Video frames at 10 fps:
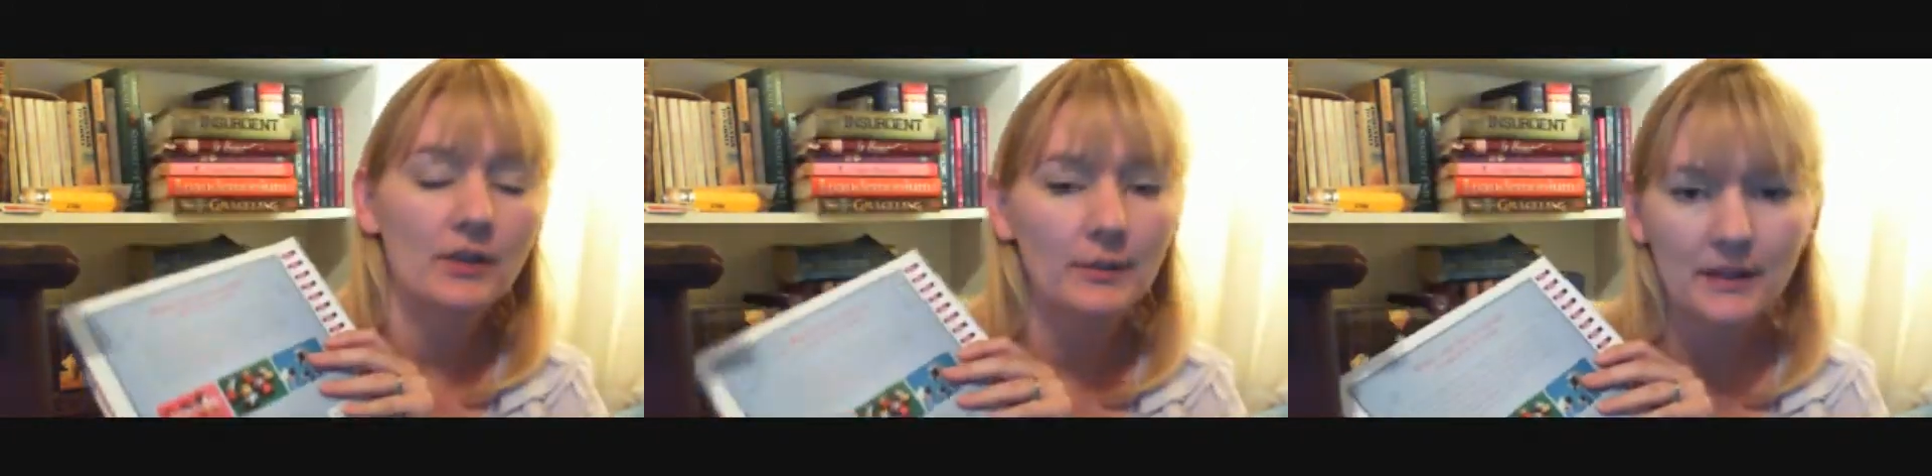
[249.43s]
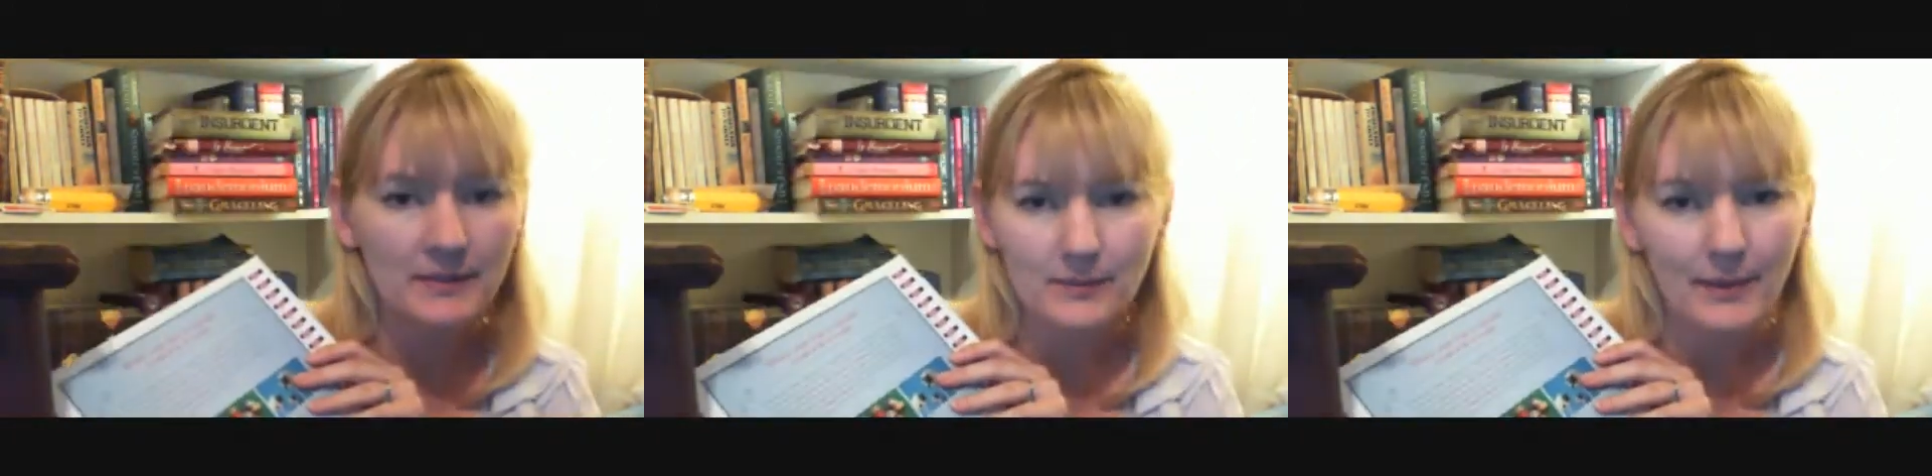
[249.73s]

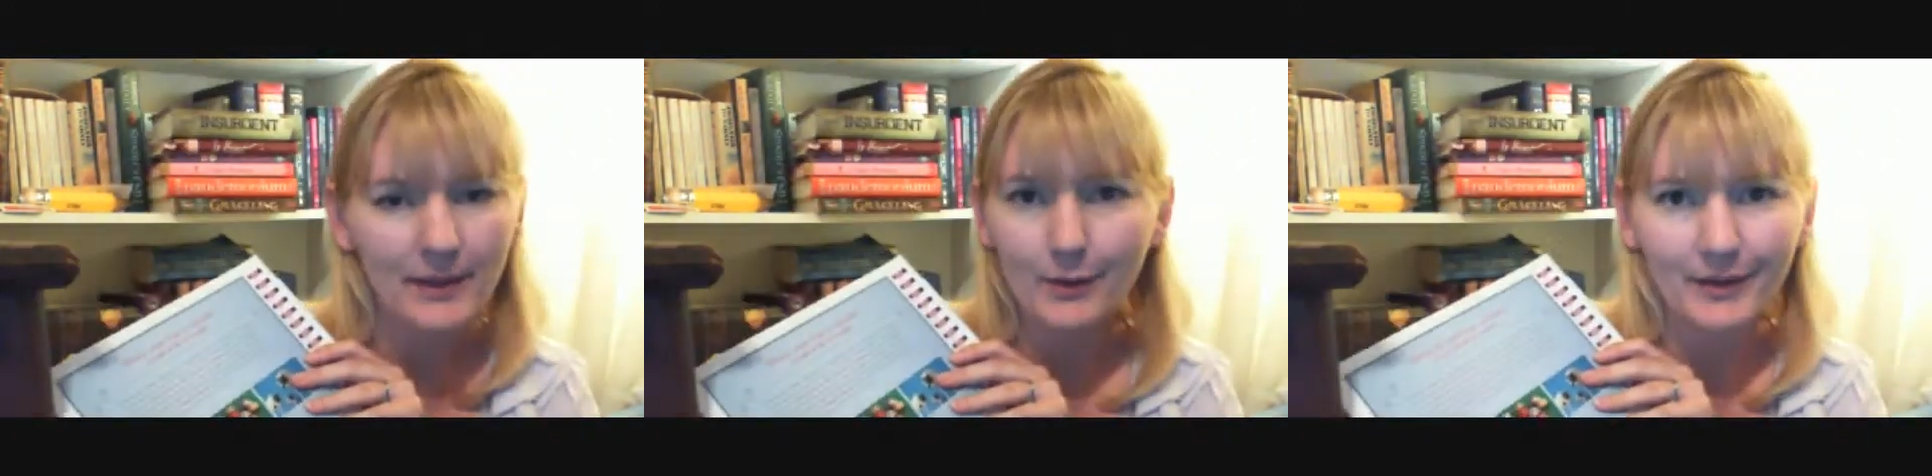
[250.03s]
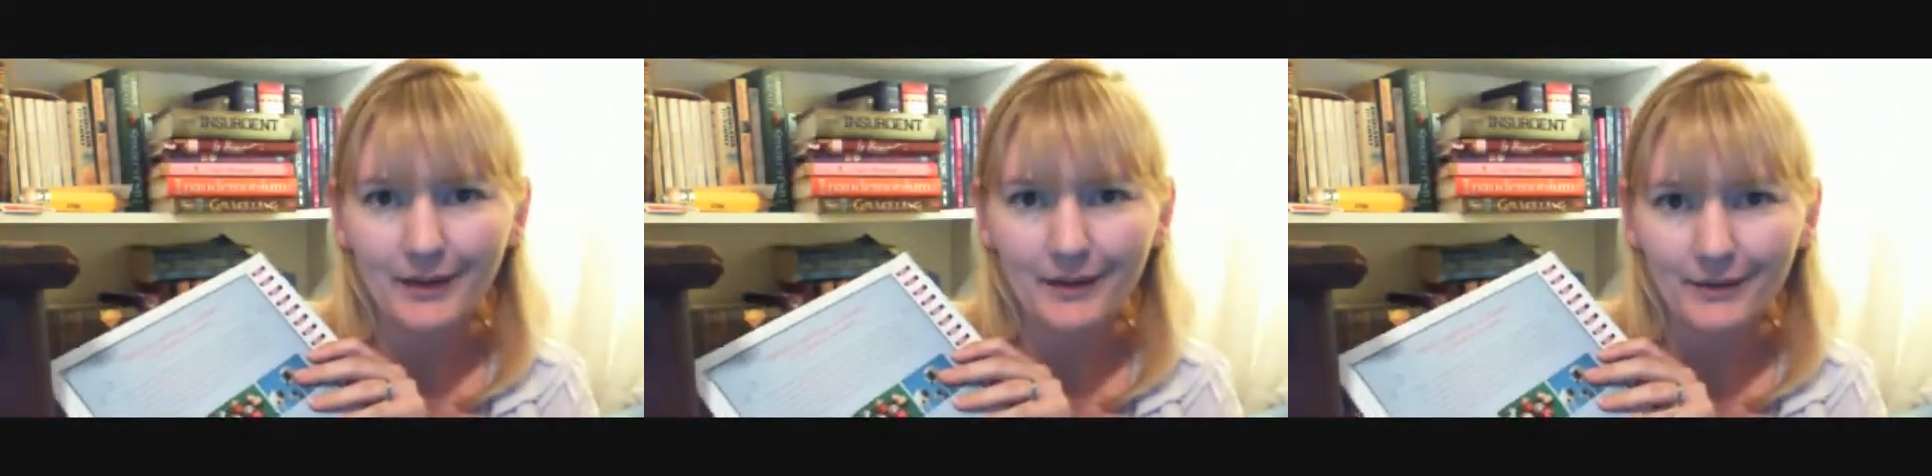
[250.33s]
isn't
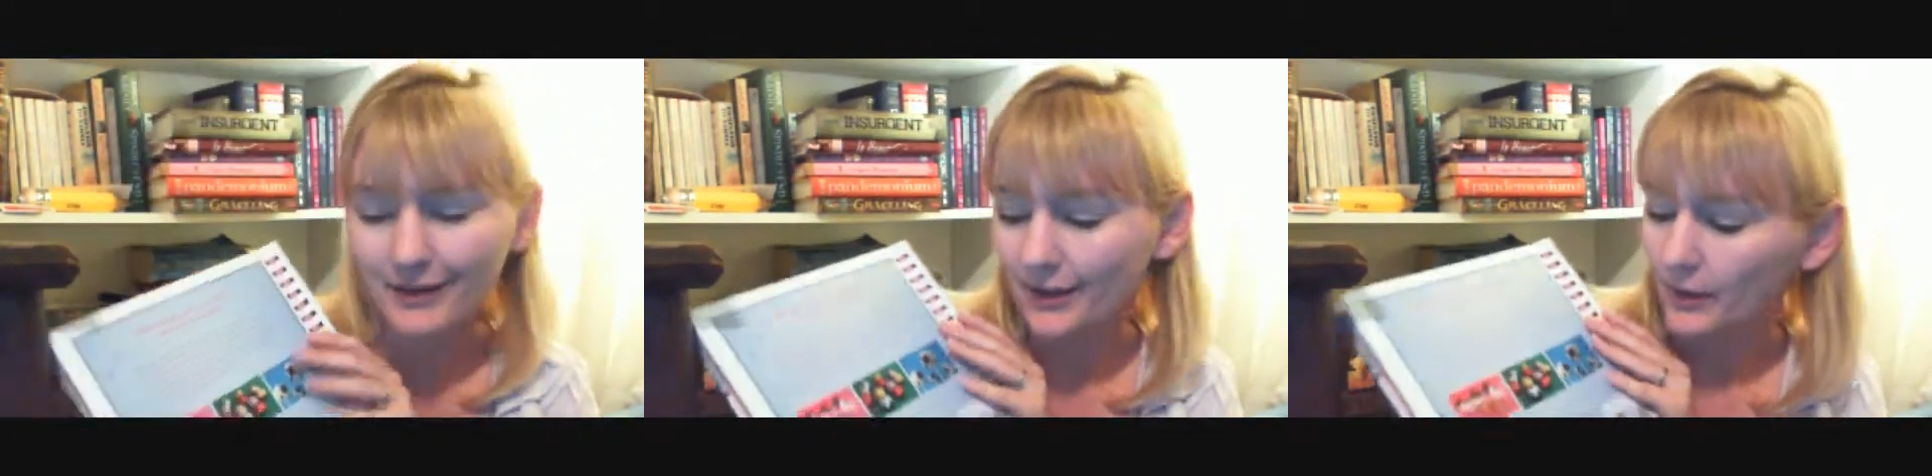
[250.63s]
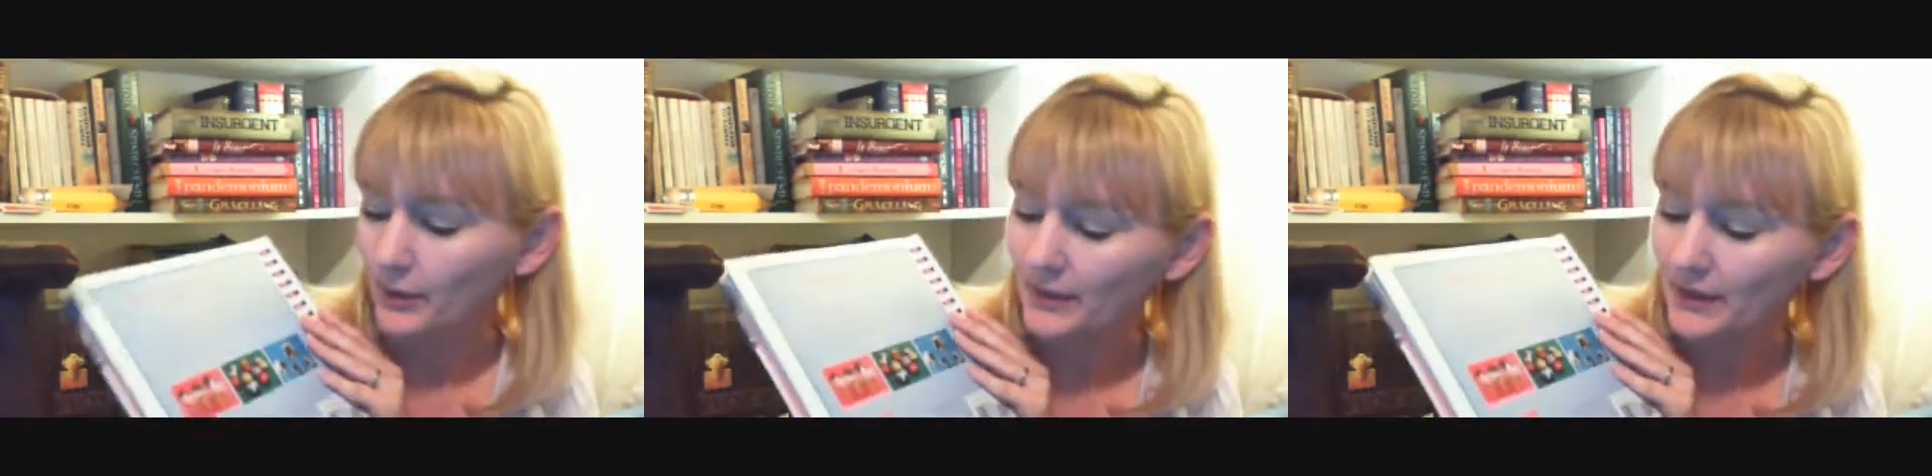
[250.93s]
Bakerella, if you didn't
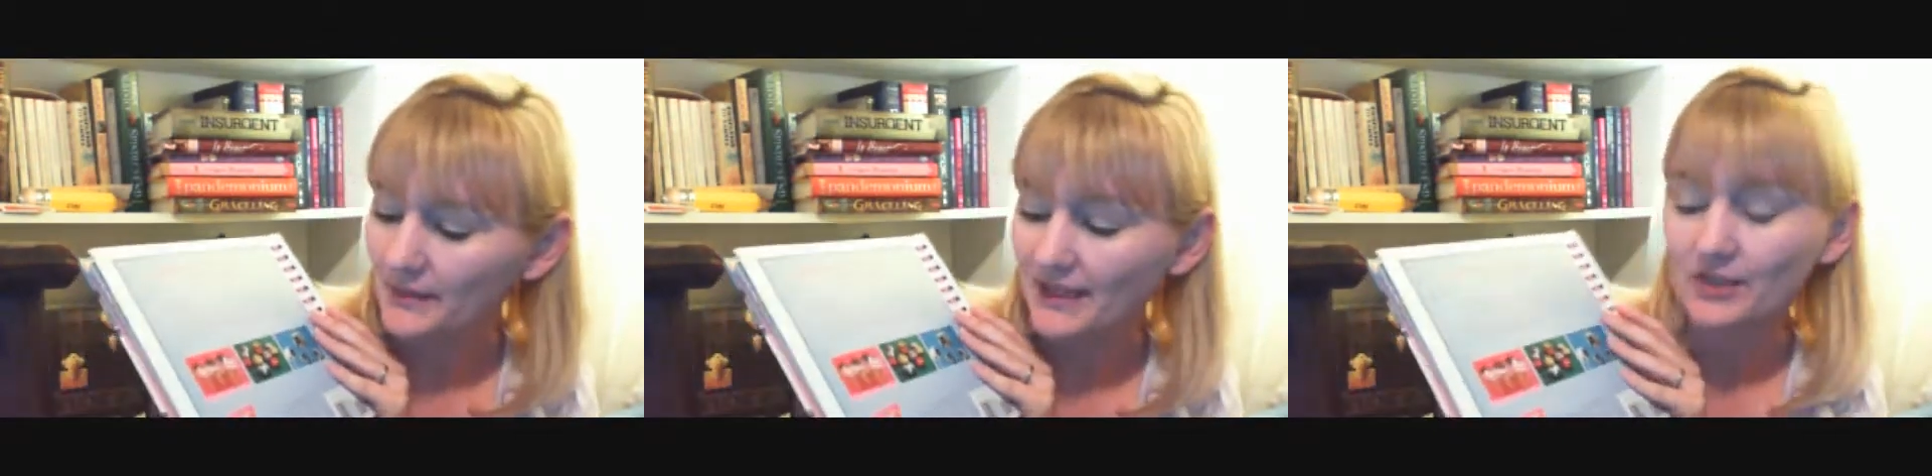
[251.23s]
know. Her real name is